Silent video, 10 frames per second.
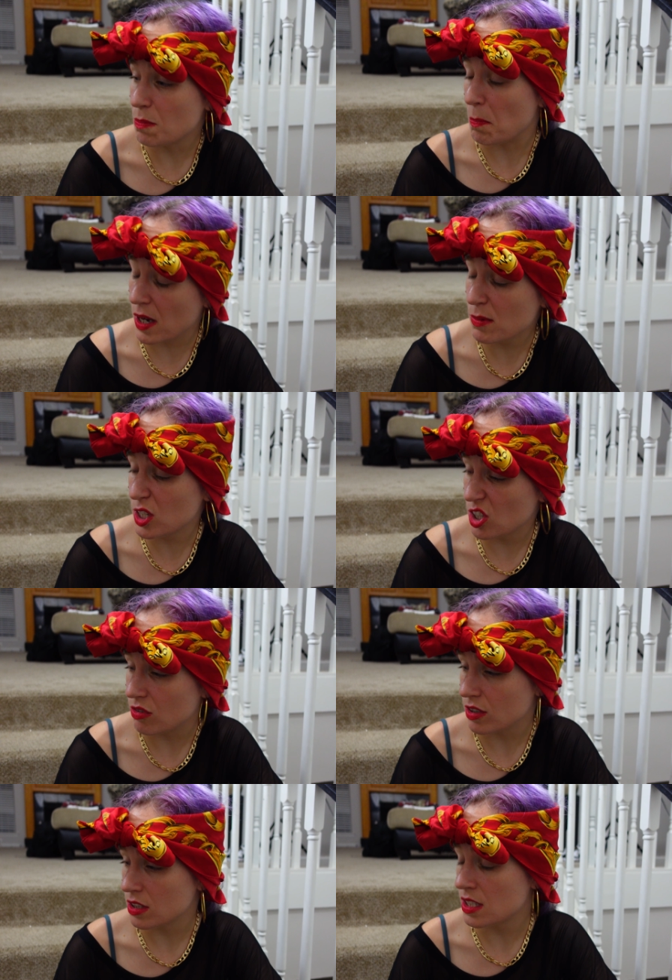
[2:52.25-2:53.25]
bumming
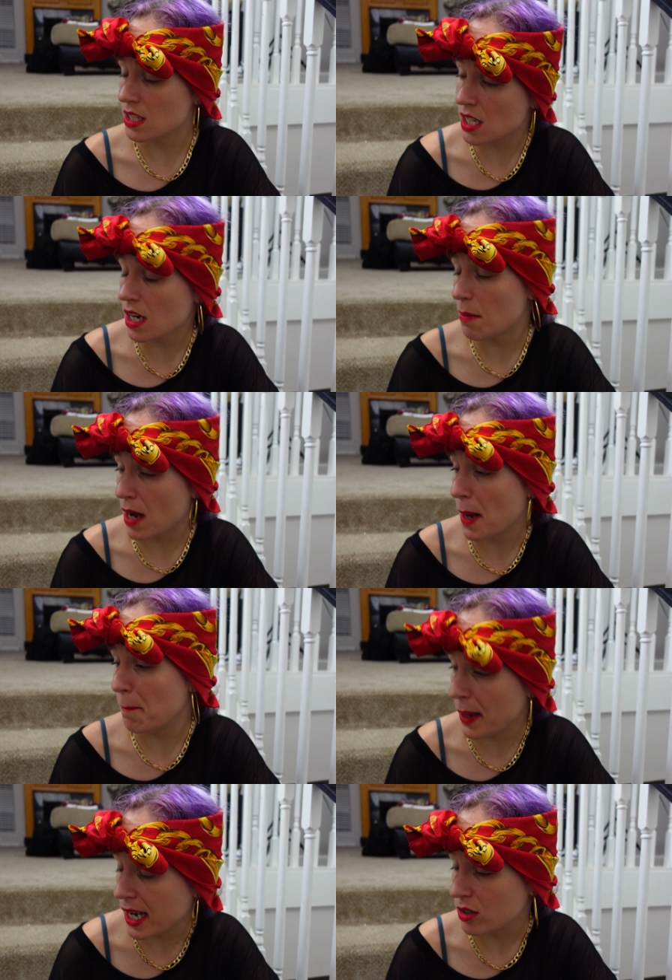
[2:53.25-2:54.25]
over to sit on my
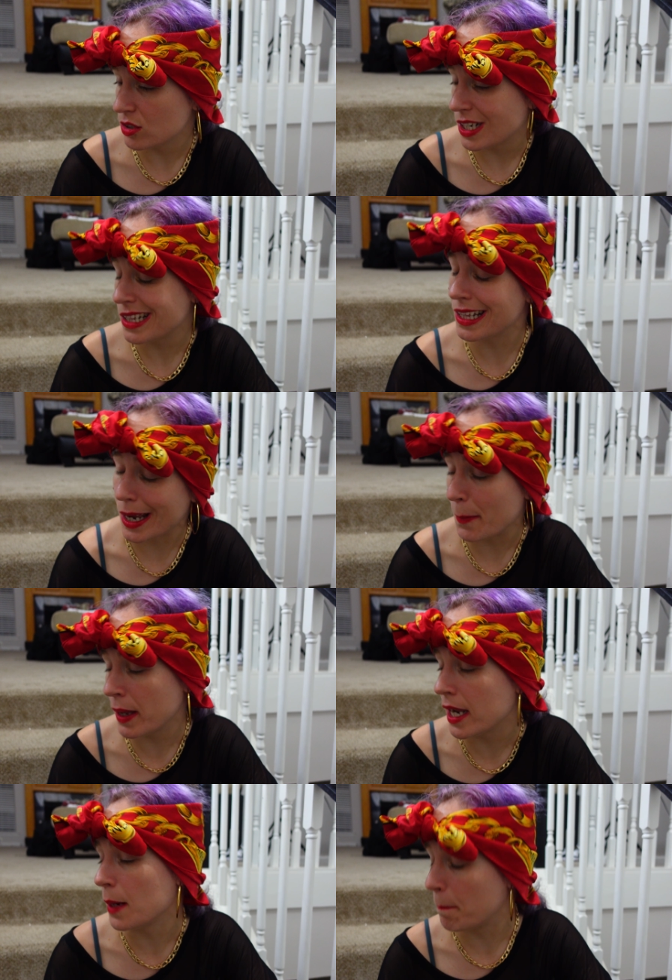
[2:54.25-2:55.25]
couch that I
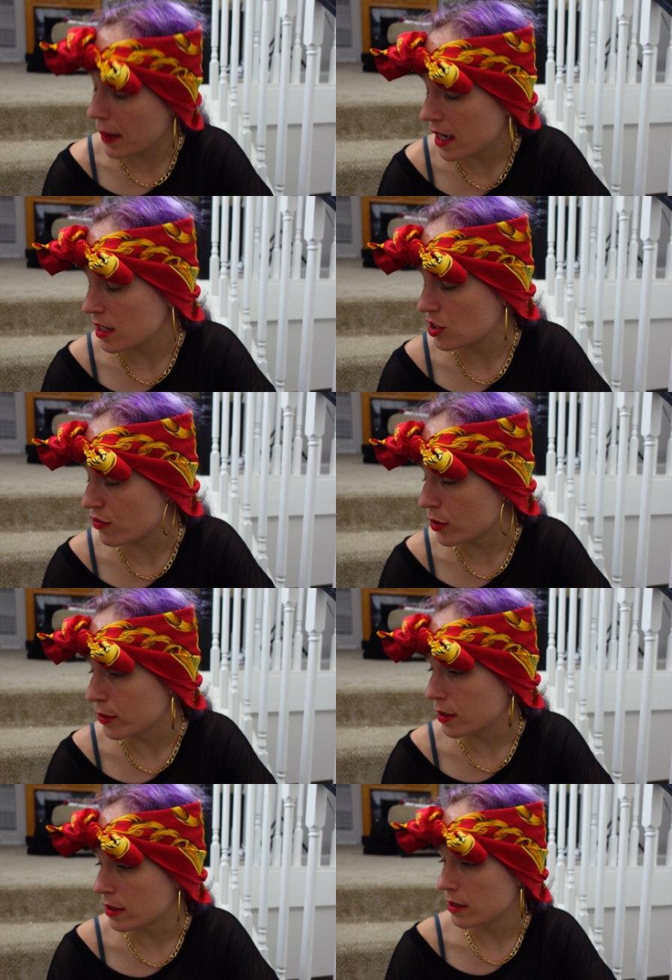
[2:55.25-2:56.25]
paid bash
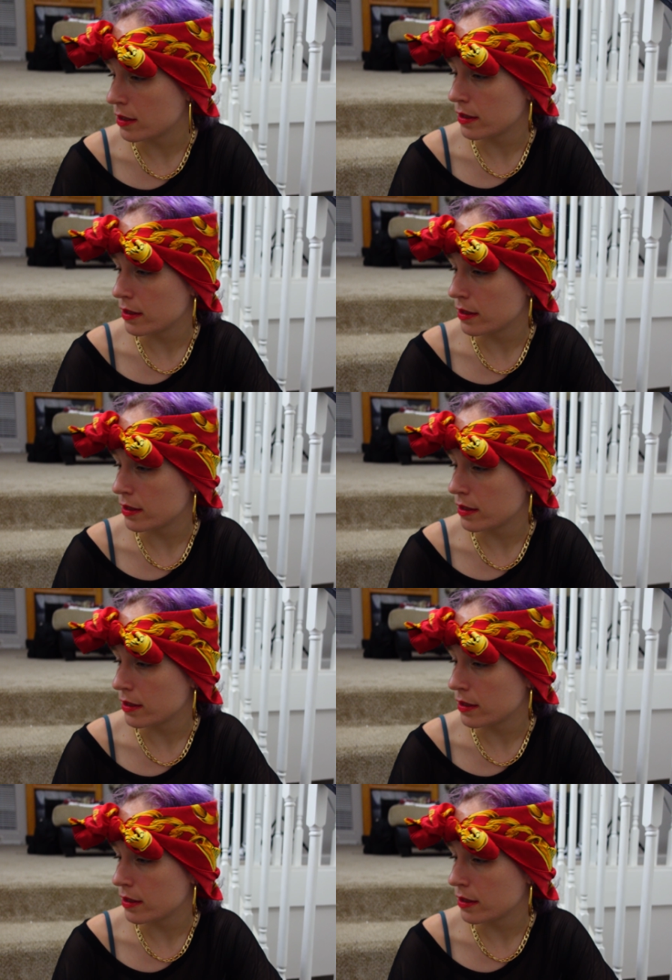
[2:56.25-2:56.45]
for?